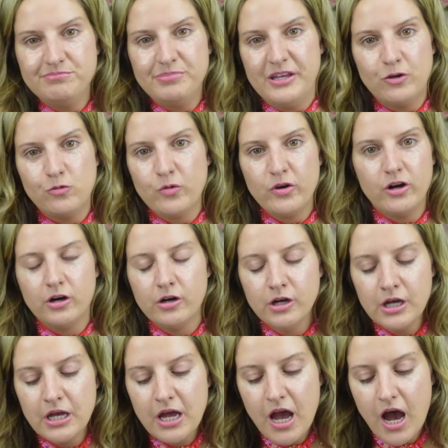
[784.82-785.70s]
being real.
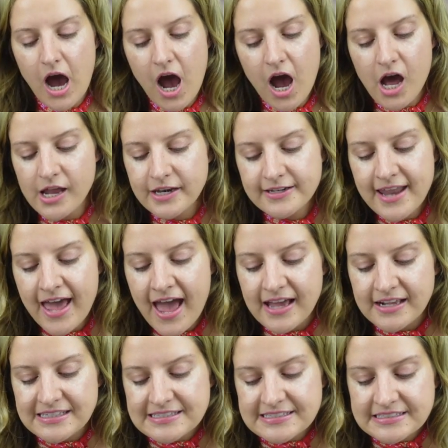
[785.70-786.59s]
Uh,
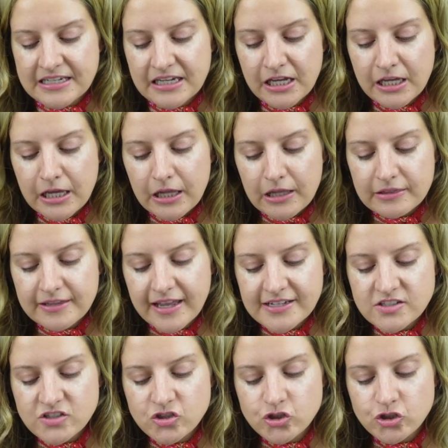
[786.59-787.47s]
next,
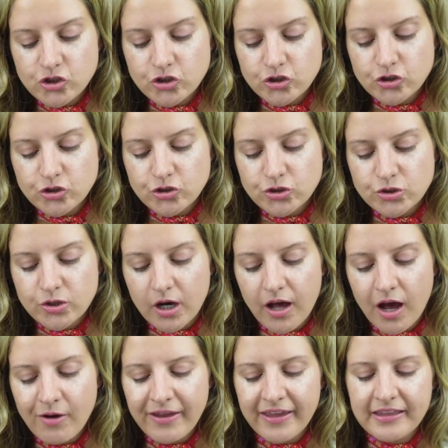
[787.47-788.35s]
let's do,
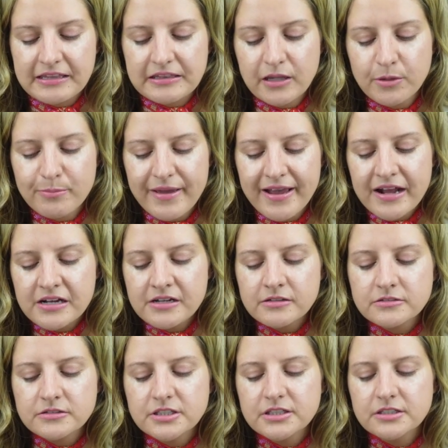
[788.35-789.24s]
okay, La Mer,
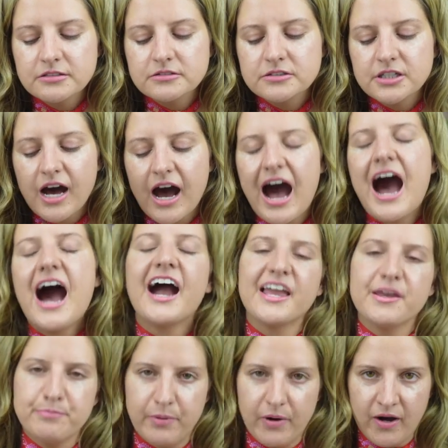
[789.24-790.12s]
the, the
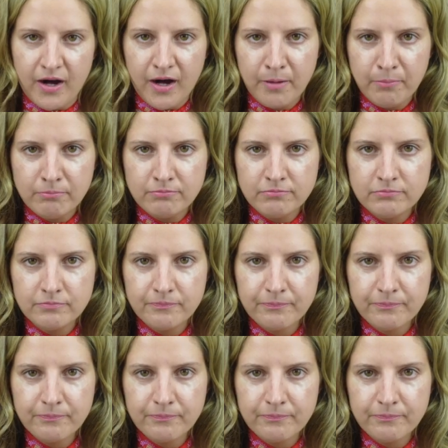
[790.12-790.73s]
eye balm.